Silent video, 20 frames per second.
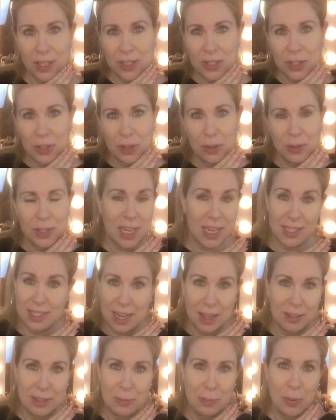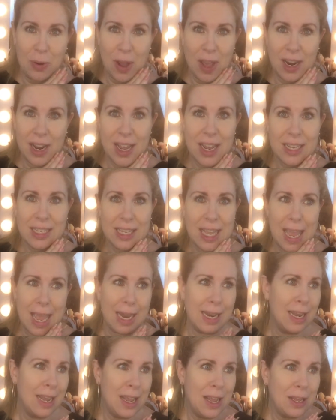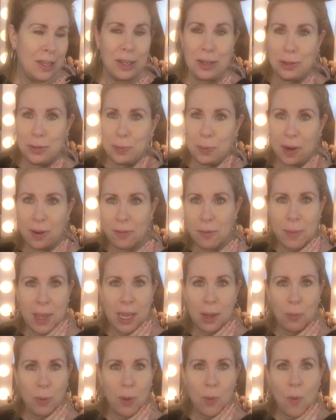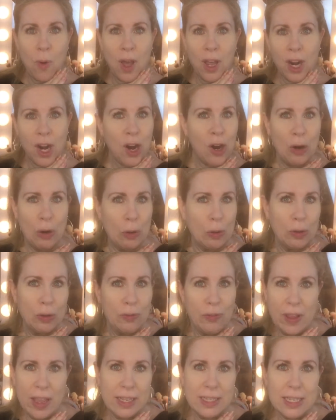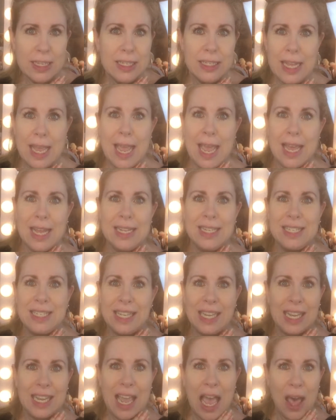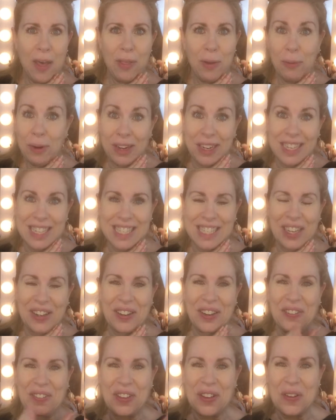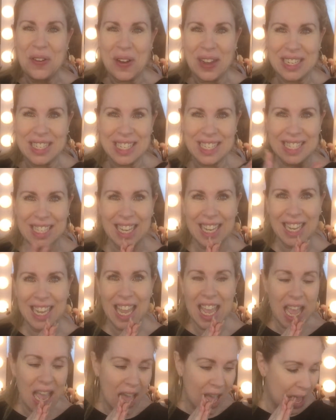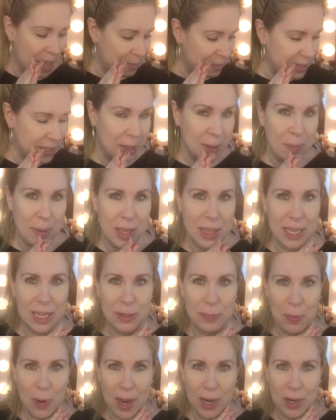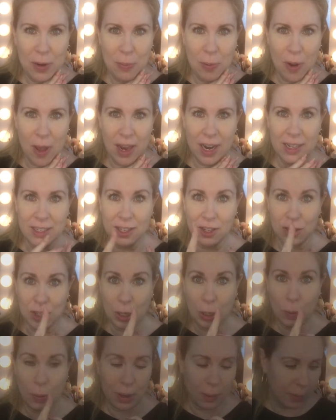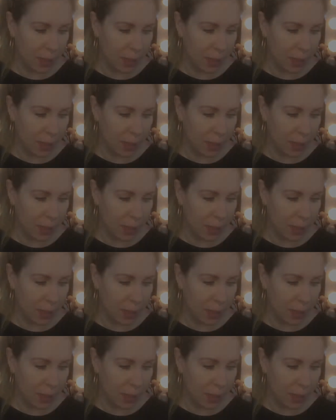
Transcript: to test out some products and use whatever makeup we want on our old faces and see how they work. So if you want to see some of these brand new products, I'll show you what I'm